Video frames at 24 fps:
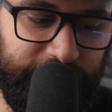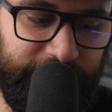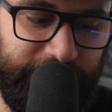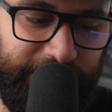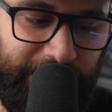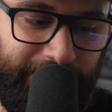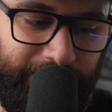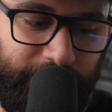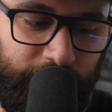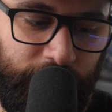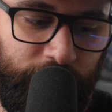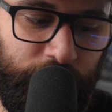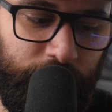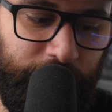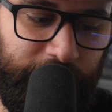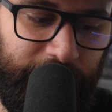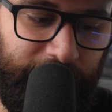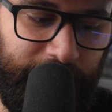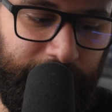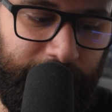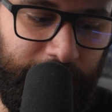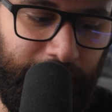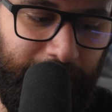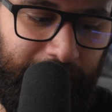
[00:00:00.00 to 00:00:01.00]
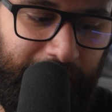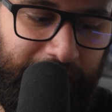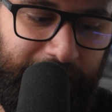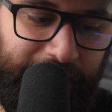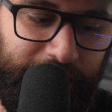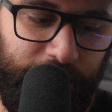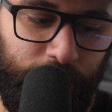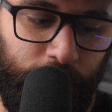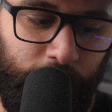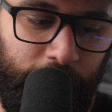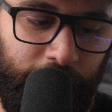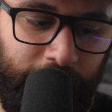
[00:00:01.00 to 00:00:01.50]
have looted their aid
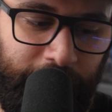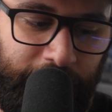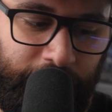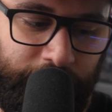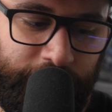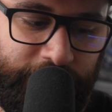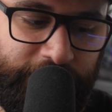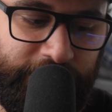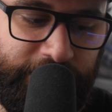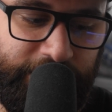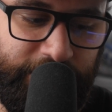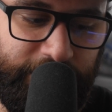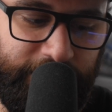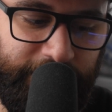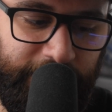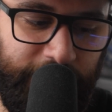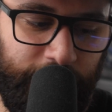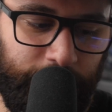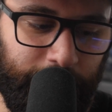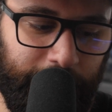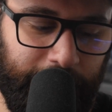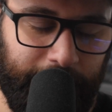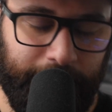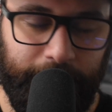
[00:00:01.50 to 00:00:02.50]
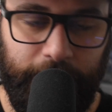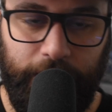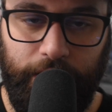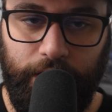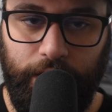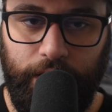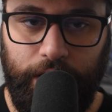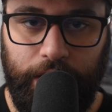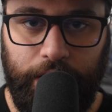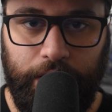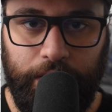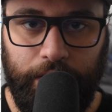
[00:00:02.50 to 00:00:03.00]
warehouse. Tigray.
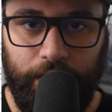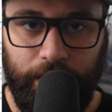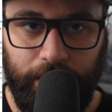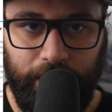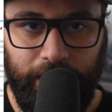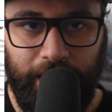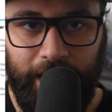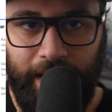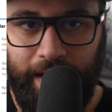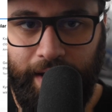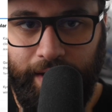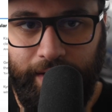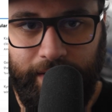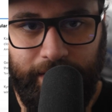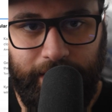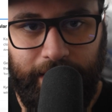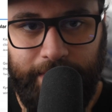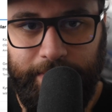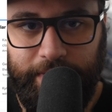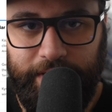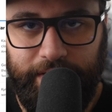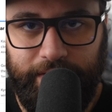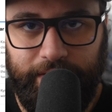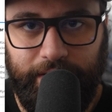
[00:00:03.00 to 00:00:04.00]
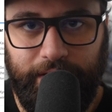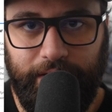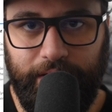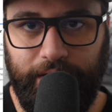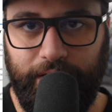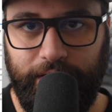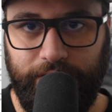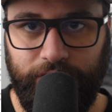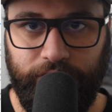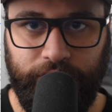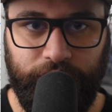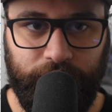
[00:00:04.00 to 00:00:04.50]
Yeah, I mean, you, you,
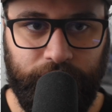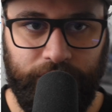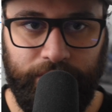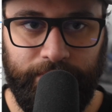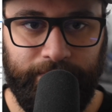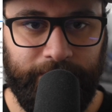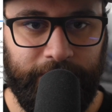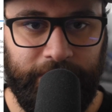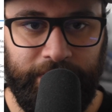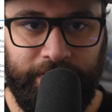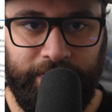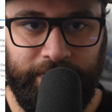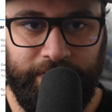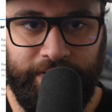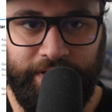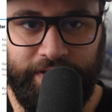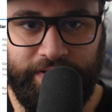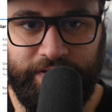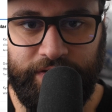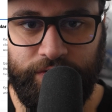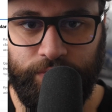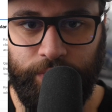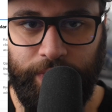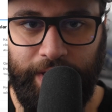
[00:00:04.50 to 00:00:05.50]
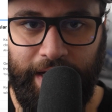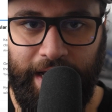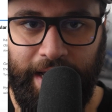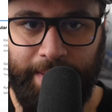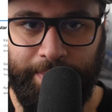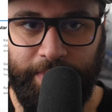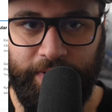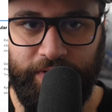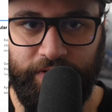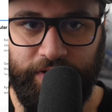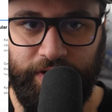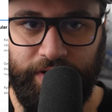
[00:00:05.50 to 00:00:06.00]
th this is what happens in,
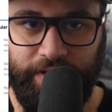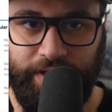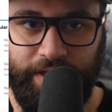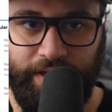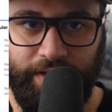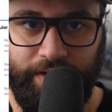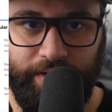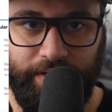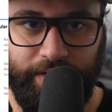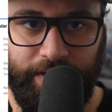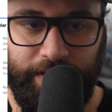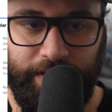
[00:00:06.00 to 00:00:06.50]
in, in